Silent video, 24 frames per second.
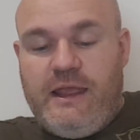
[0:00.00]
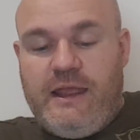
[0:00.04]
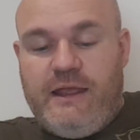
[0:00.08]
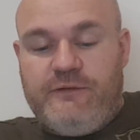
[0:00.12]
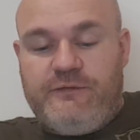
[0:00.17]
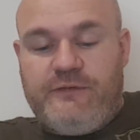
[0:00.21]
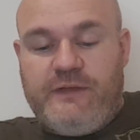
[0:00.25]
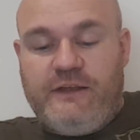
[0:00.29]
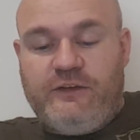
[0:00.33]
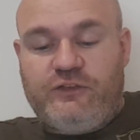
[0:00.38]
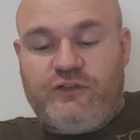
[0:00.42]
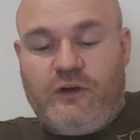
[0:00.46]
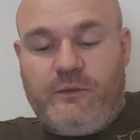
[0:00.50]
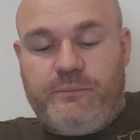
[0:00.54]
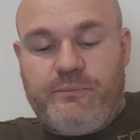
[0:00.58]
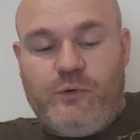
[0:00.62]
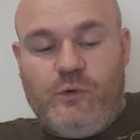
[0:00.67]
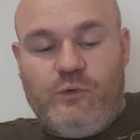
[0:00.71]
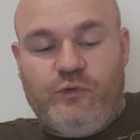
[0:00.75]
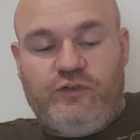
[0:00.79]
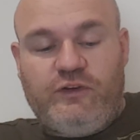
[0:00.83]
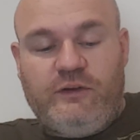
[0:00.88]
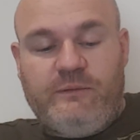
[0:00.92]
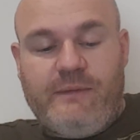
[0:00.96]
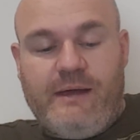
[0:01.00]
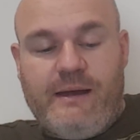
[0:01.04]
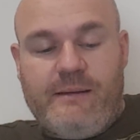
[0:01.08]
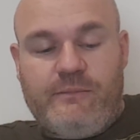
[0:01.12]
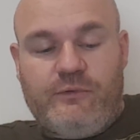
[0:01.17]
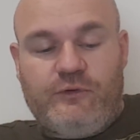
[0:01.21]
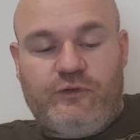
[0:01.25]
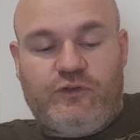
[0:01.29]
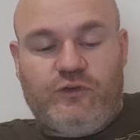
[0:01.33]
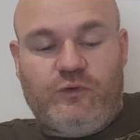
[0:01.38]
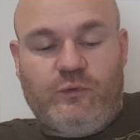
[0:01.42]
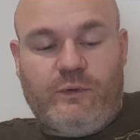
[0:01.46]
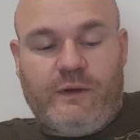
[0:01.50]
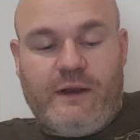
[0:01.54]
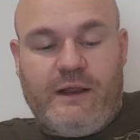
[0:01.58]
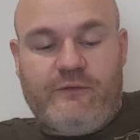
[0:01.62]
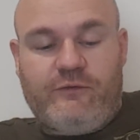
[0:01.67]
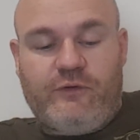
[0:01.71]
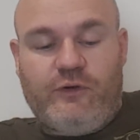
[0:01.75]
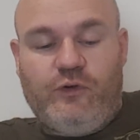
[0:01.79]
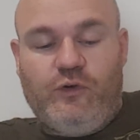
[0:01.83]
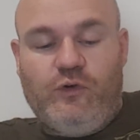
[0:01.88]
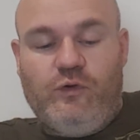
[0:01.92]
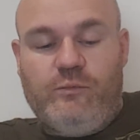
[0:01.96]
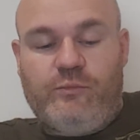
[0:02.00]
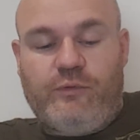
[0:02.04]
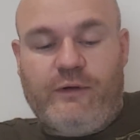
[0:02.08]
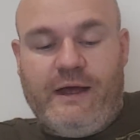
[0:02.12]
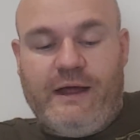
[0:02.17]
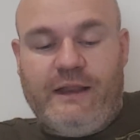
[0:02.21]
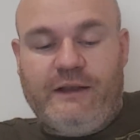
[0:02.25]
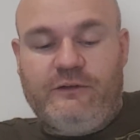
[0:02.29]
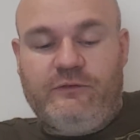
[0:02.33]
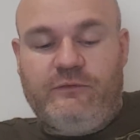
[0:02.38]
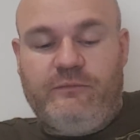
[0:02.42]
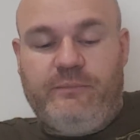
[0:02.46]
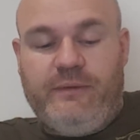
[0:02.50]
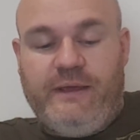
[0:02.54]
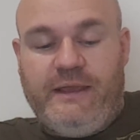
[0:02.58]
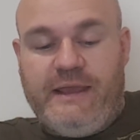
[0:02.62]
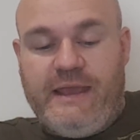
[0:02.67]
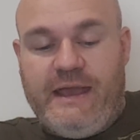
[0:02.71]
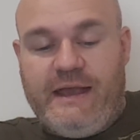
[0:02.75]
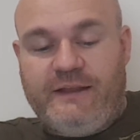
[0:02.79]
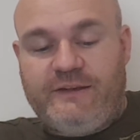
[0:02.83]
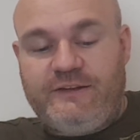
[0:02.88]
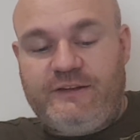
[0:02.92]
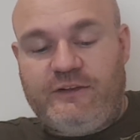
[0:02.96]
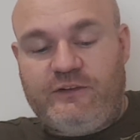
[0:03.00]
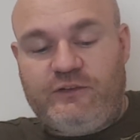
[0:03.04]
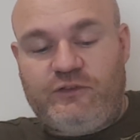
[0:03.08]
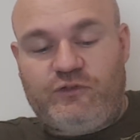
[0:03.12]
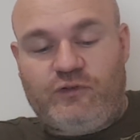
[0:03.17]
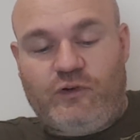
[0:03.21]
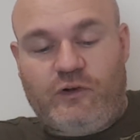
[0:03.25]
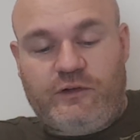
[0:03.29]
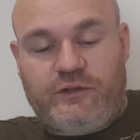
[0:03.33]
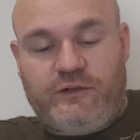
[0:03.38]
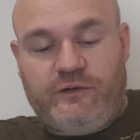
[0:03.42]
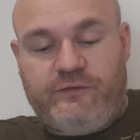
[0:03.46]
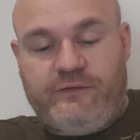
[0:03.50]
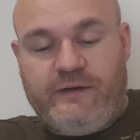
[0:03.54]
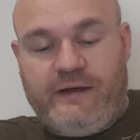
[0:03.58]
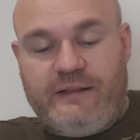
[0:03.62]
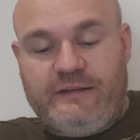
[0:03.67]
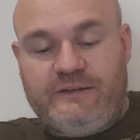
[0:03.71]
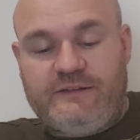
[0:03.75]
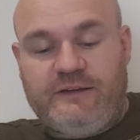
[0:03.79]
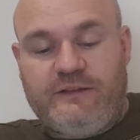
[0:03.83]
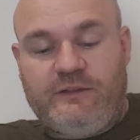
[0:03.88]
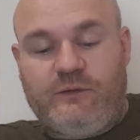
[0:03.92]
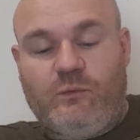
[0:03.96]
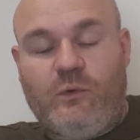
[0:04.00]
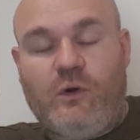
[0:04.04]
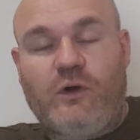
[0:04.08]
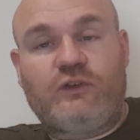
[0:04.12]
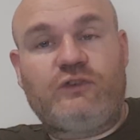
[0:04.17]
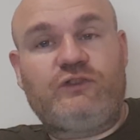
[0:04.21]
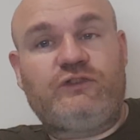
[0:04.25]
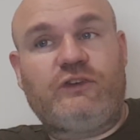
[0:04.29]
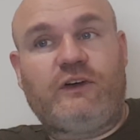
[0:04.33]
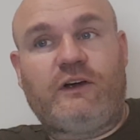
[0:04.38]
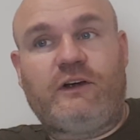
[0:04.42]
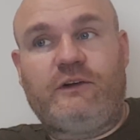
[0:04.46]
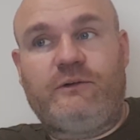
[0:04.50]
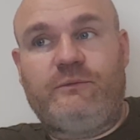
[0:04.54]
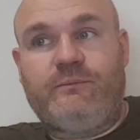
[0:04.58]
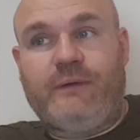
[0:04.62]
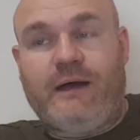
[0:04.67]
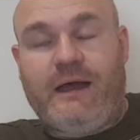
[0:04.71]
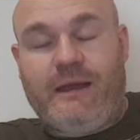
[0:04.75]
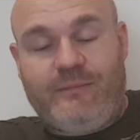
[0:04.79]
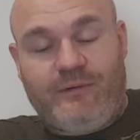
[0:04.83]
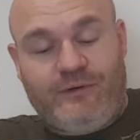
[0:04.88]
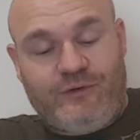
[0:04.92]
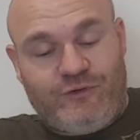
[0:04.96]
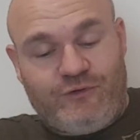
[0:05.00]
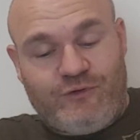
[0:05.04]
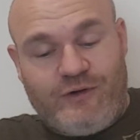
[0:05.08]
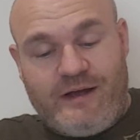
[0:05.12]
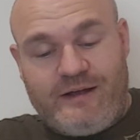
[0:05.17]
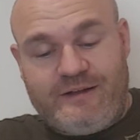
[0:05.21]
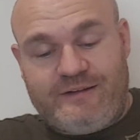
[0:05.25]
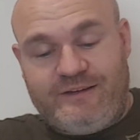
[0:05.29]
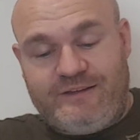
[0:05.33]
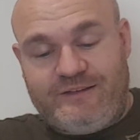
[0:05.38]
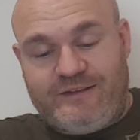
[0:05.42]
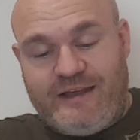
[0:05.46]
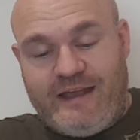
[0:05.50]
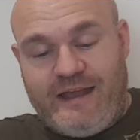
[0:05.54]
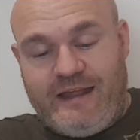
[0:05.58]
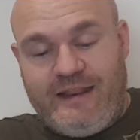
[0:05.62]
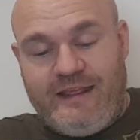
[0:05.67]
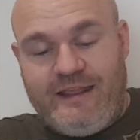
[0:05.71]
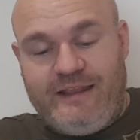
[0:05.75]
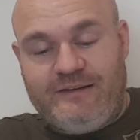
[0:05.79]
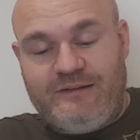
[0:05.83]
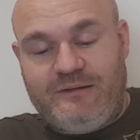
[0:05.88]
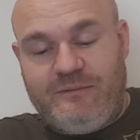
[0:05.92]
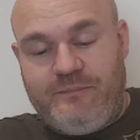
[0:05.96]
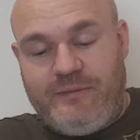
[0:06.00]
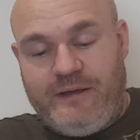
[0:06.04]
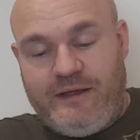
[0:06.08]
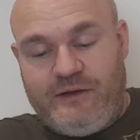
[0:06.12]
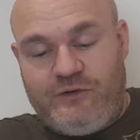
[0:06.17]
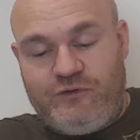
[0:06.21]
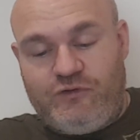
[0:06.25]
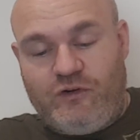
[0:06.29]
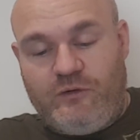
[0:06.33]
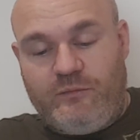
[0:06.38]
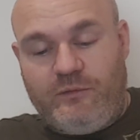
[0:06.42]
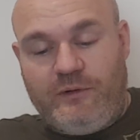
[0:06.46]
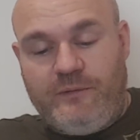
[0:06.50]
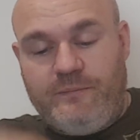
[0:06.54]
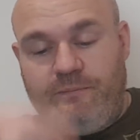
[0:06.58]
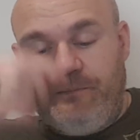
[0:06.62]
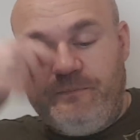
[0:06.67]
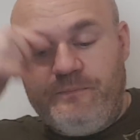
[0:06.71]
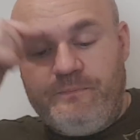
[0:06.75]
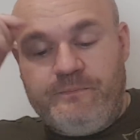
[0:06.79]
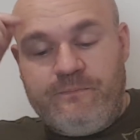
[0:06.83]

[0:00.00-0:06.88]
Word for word: If they start poaching members to whatever new brand of BS has struck their fancy, the Watchtower Bible and Tract Society is in big trouble.